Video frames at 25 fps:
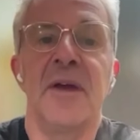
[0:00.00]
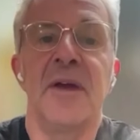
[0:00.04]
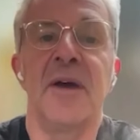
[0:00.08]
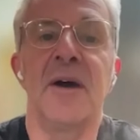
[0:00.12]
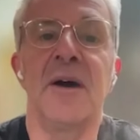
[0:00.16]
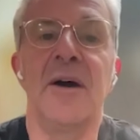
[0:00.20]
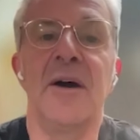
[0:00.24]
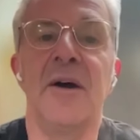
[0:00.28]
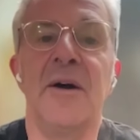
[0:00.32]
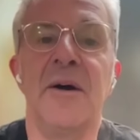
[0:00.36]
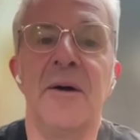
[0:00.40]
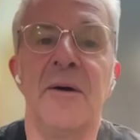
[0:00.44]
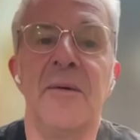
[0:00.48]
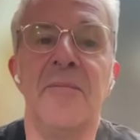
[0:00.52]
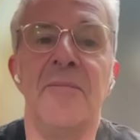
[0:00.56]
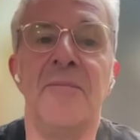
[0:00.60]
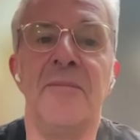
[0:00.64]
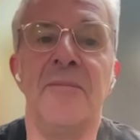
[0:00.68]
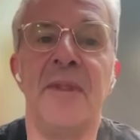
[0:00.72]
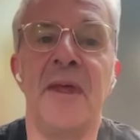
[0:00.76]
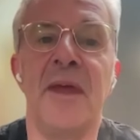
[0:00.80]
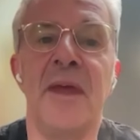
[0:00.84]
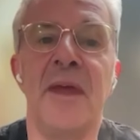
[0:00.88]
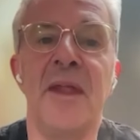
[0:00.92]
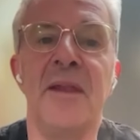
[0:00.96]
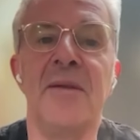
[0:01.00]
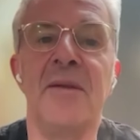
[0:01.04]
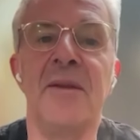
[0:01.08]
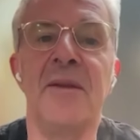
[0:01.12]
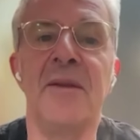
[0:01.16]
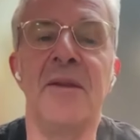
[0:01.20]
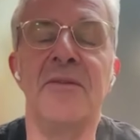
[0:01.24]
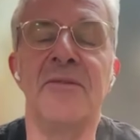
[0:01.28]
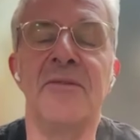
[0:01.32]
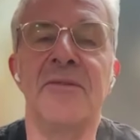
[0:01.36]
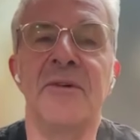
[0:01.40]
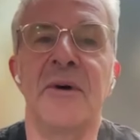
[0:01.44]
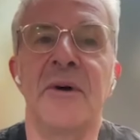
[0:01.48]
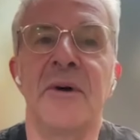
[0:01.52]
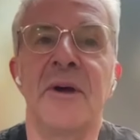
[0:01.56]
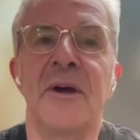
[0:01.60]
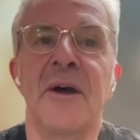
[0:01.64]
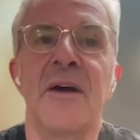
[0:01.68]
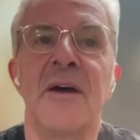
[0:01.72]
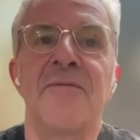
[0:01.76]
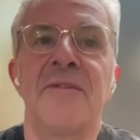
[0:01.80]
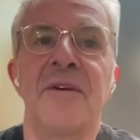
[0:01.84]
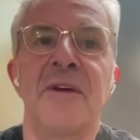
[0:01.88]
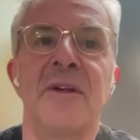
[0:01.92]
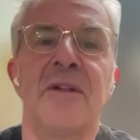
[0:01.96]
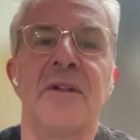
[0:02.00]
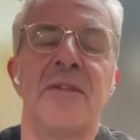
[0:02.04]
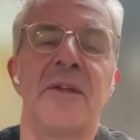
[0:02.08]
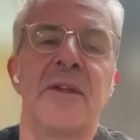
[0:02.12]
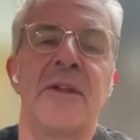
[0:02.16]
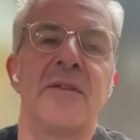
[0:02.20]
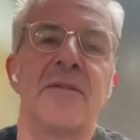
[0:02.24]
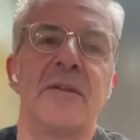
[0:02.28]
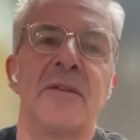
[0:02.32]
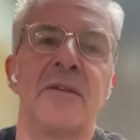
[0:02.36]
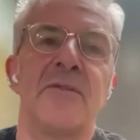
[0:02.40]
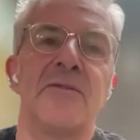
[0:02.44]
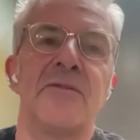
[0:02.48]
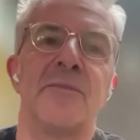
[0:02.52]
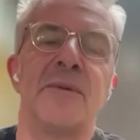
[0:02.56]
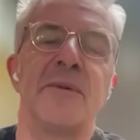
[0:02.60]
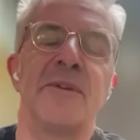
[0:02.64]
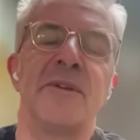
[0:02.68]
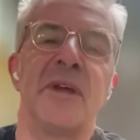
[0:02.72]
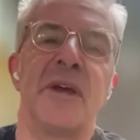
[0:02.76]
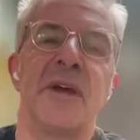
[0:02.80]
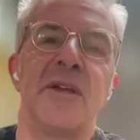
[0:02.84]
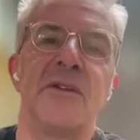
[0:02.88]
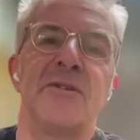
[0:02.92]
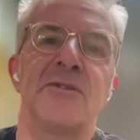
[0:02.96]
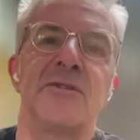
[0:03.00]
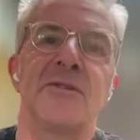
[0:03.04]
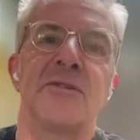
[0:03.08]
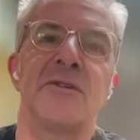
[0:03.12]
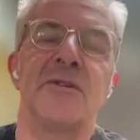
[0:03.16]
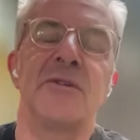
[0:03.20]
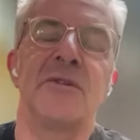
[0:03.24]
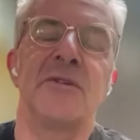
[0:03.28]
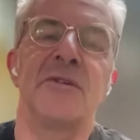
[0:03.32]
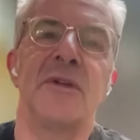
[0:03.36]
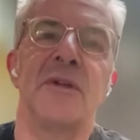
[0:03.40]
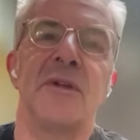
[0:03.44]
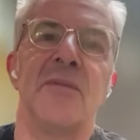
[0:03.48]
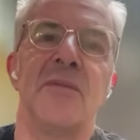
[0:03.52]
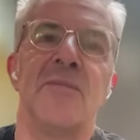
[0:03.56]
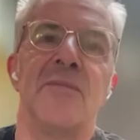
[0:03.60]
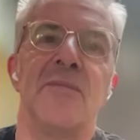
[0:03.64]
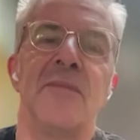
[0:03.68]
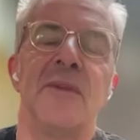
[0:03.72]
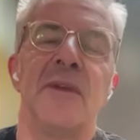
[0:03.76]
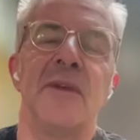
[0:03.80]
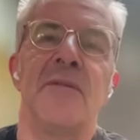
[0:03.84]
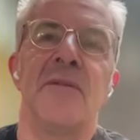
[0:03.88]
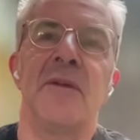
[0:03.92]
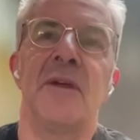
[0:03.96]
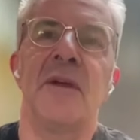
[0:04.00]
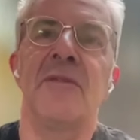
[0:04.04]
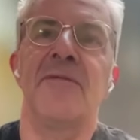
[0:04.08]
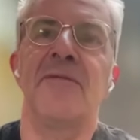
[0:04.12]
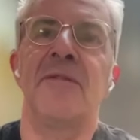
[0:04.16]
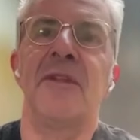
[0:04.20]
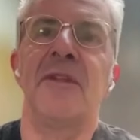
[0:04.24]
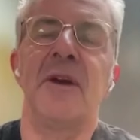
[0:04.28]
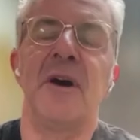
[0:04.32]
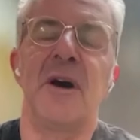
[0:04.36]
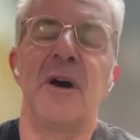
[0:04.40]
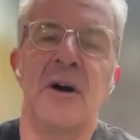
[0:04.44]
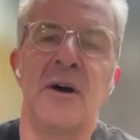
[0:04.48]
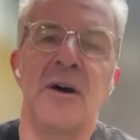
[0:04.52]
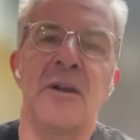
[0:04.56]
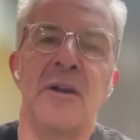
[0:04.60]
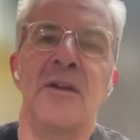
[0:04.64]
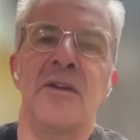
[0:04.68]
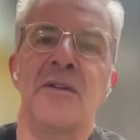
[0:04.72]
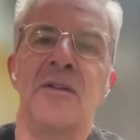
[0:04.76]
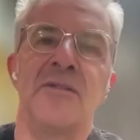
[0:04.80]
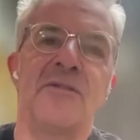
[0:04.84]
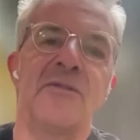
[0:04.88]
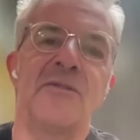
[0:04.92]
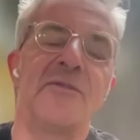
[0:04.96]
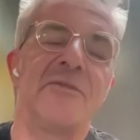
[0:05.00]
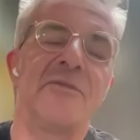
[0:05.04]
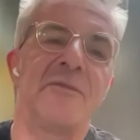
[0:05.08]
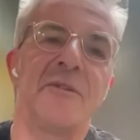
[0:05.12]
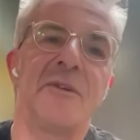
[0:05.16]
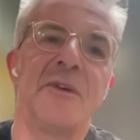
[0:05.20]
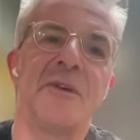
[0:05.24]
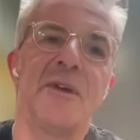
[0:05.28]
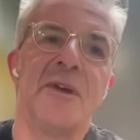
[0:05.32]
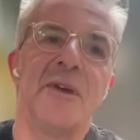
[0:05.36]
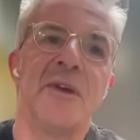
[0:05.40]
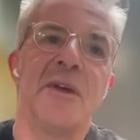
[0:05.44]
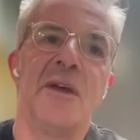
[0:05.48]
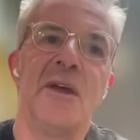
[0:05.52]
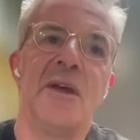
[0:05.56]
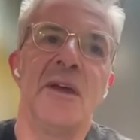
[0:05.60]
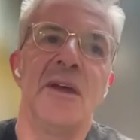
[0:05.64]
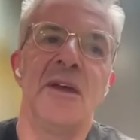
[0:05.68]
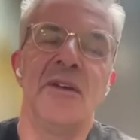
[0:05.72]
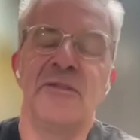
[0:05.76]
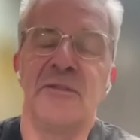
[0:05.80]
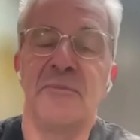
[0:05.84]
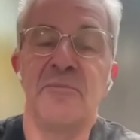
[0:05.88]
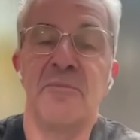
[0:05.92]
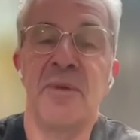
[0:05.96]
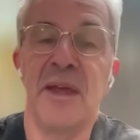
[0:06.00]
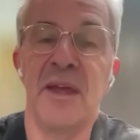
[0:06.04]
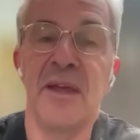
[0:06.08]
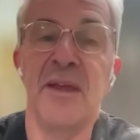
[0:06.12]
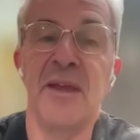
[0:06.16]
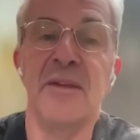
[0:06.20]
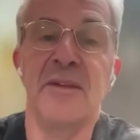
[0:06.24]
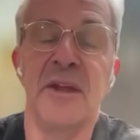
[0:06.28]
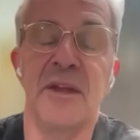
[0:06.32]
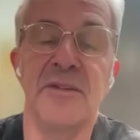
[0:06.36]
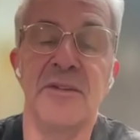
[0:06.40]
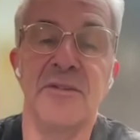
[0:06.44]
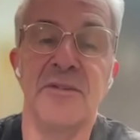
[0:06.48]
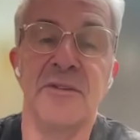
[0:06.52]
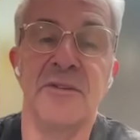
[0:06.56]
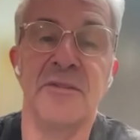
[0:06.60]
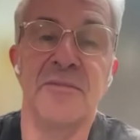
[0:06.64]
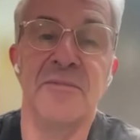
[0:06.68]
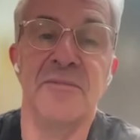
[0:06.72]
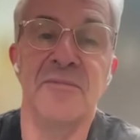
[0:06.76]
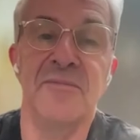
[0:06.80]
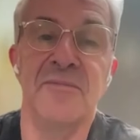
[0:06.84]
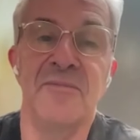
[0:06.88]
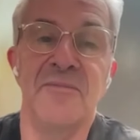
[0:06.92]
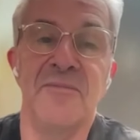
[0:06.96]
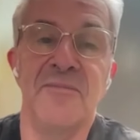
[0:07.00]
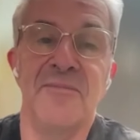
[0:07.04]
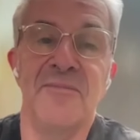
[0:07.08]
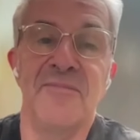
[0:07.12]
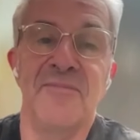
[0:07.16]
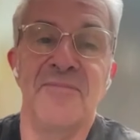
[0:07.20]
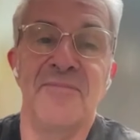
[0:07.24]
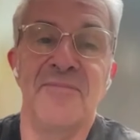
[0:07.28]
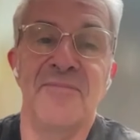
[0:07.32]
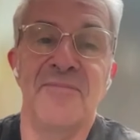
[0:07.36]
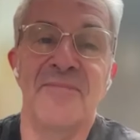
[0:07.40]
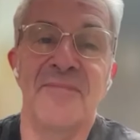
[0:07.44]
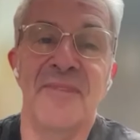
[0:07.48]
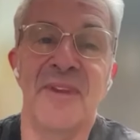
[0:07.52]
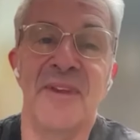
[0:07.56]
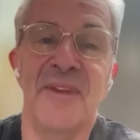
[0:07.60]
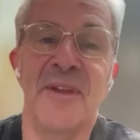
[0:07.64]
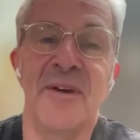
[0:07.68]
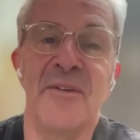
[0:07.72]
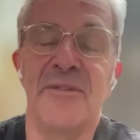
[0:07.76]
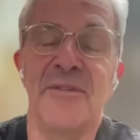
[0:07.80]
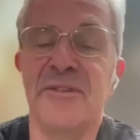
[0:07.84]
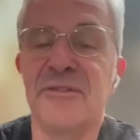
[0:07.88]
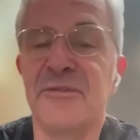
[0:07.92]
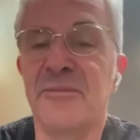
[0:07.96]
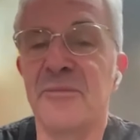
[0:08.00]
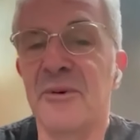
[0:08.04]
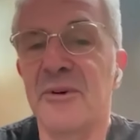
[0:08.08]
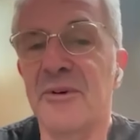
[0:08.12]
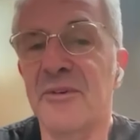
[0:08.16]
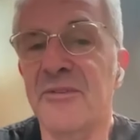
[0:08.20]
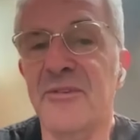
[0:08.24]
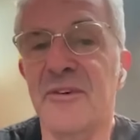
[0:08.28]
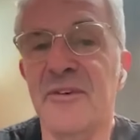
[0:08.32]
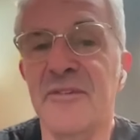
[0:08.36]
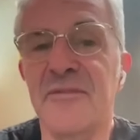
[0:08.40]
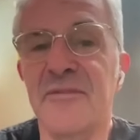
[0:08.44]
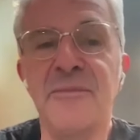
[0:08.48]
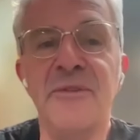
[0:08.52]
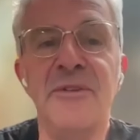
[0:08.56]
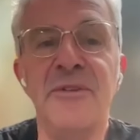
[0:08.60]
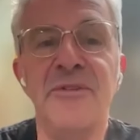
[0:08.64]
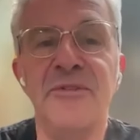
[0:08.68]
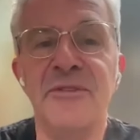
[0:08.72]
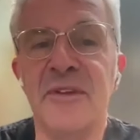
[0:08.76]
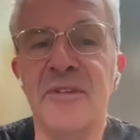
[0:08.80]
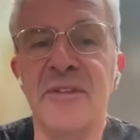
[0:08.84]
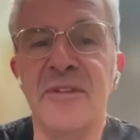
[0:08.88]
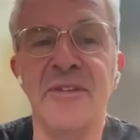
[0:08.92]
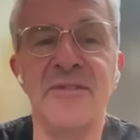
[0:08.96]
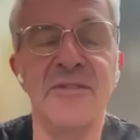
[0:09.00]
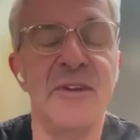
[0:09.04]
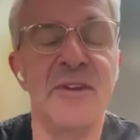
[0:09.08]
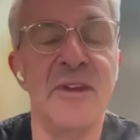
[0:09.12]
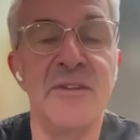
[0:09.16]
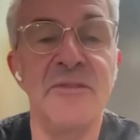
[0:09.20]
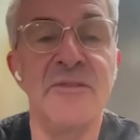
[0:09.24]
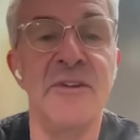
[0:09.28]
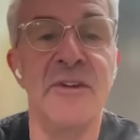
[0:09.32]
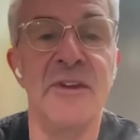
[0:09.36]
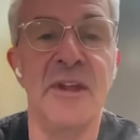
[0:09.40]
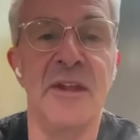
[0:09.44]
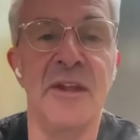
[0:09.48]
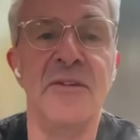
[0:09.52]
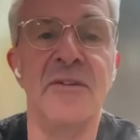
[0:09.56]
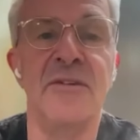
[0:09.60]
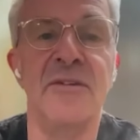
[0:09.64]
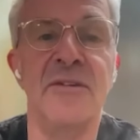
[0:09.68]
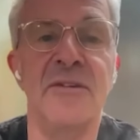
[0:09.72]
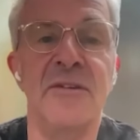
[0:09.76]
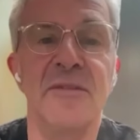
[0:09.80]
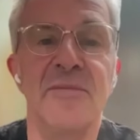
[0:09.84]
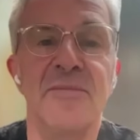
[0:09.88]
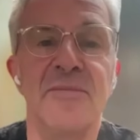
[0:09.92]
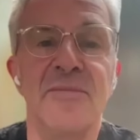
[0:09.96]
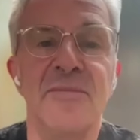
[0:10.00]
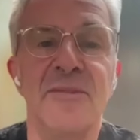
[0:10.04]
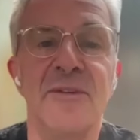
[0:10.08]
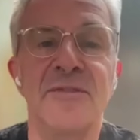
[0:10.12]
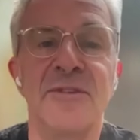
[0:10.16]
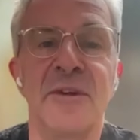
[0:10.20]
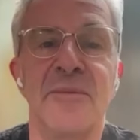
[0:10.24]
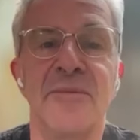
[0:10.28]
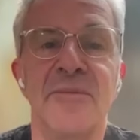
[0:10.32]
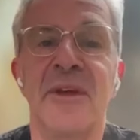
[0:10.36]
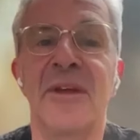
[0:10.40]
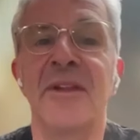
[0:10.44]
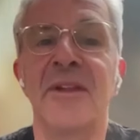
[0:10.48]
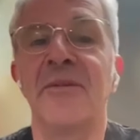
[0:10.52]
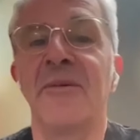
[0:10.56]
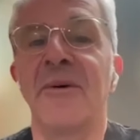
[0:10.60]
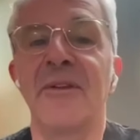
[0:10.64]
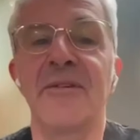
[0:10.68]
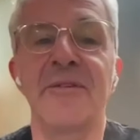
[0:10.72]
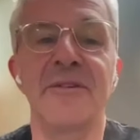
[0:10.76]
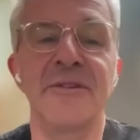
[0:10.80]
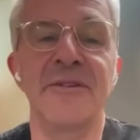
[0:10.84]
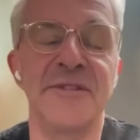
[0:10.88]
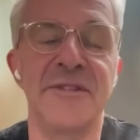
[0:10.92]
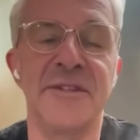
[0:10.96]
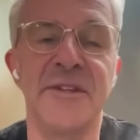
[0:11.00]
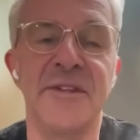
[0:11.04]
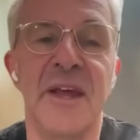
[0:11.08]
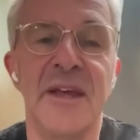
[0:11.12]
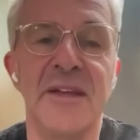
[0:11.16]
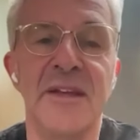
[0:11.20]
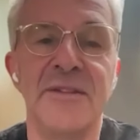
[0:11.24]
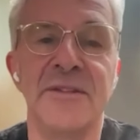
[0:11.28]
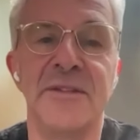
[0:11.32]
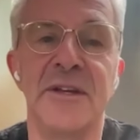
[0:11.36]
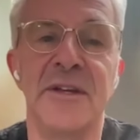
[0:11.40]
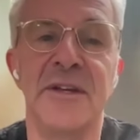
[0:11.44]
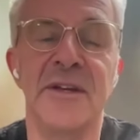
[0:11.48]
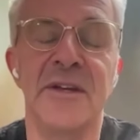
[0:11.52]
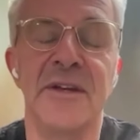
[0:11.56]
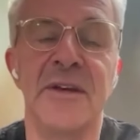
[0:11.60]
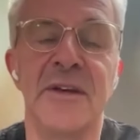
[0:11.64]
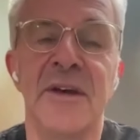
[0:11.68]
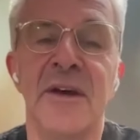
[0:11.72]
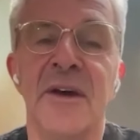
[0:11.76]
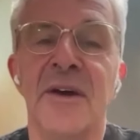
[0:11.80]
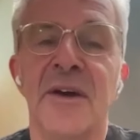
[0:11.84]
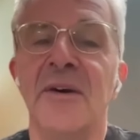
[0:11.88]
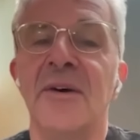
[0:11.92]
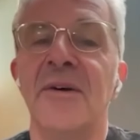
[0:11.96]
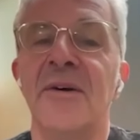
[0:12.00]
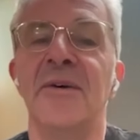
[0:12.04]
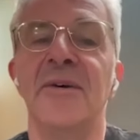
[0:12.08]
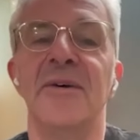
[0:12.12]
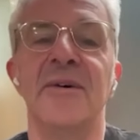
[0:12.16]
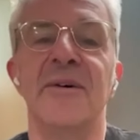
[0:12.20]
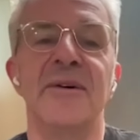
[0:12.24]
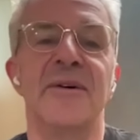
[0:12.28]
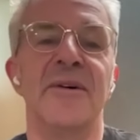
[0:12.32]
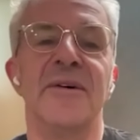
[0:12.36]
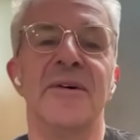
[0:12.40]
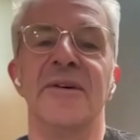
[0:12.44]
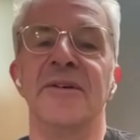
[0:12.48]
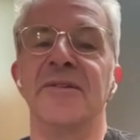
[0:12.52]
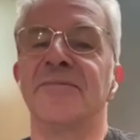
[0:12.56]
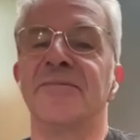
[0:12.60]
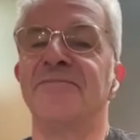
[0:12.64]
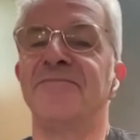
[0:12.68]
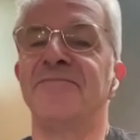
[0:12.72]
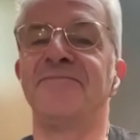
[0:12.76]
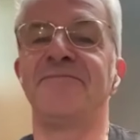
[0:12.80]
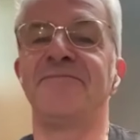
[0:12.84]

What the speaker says: And so I feel that there's potential if the audience isn't paying attention, if it's more sort of music that's incidental to something, whether it's dancing or,